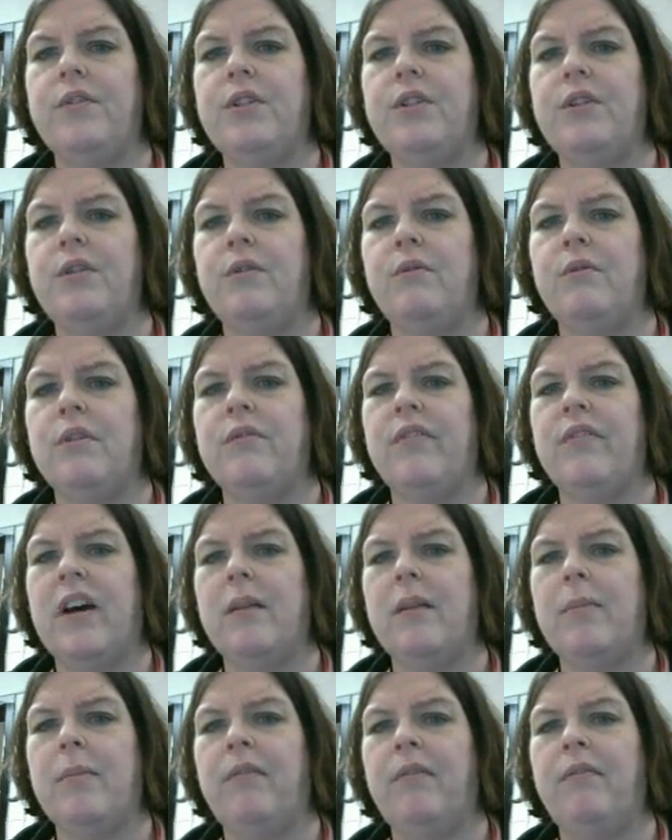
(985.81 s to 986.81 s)
2
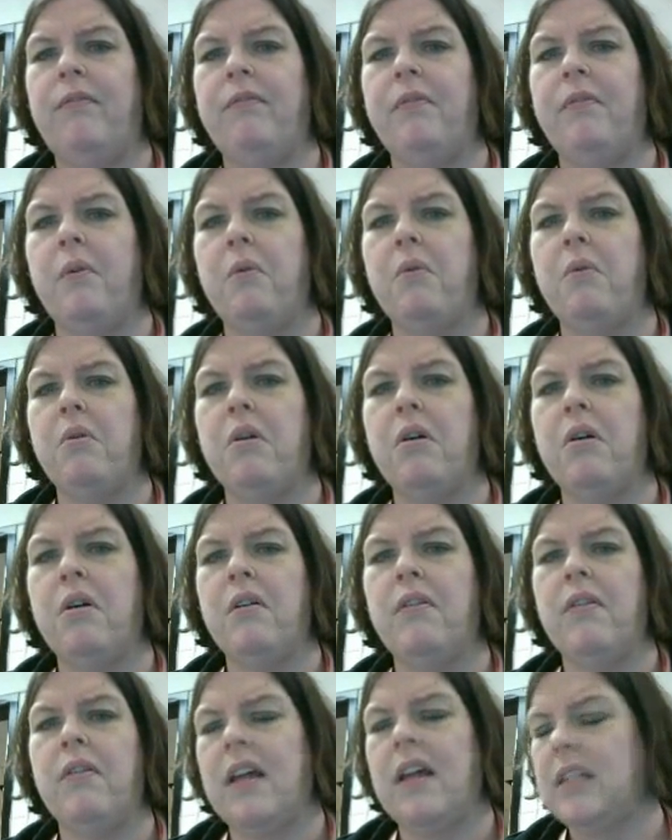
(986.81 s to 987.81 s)
divided by
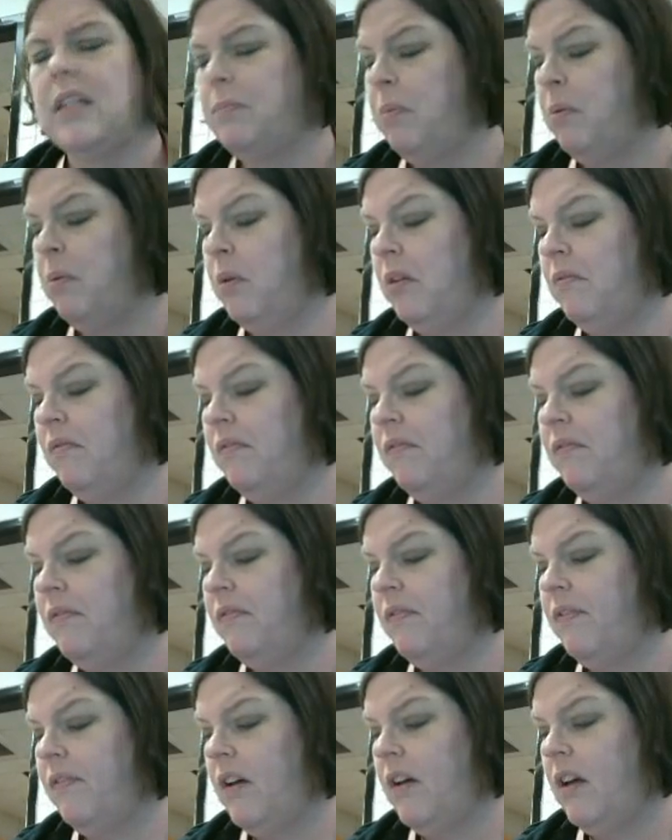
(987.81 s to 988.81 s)
4, that's
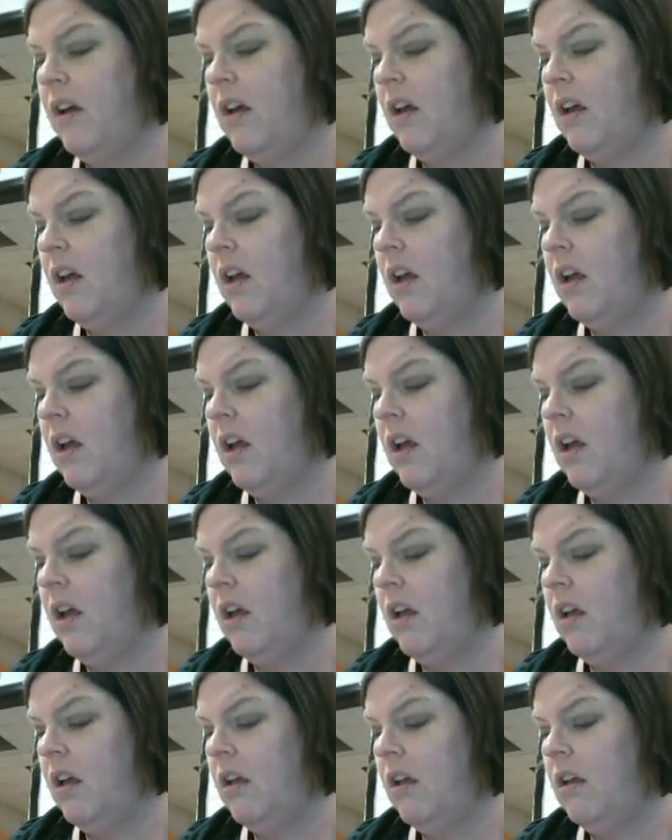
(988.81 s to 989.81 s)

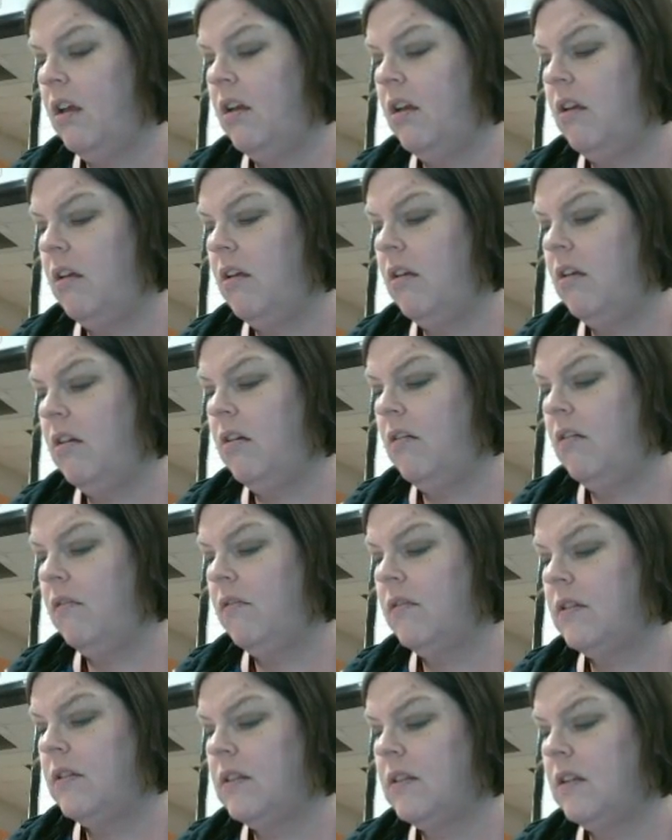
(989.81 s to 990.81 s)

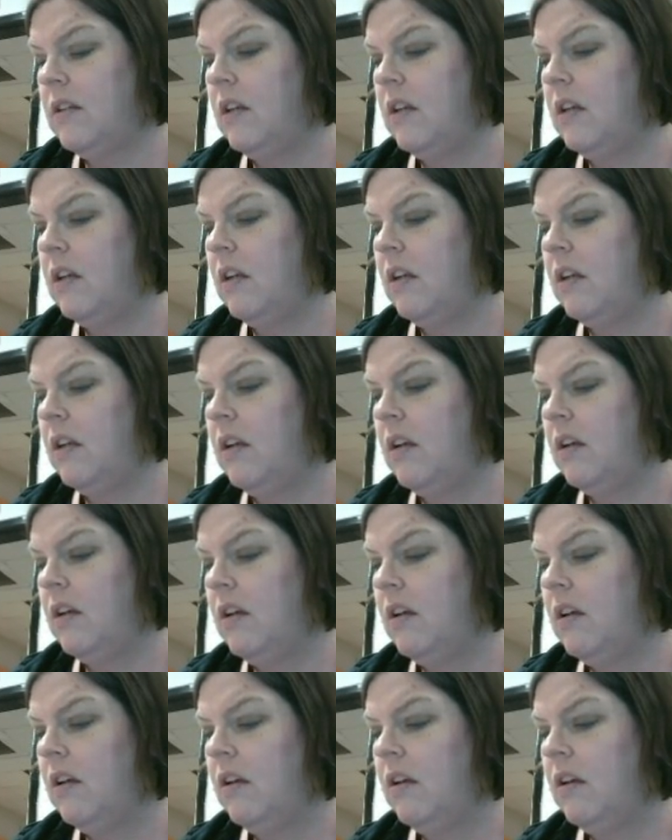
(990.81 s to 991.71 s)
0.5. Let's see.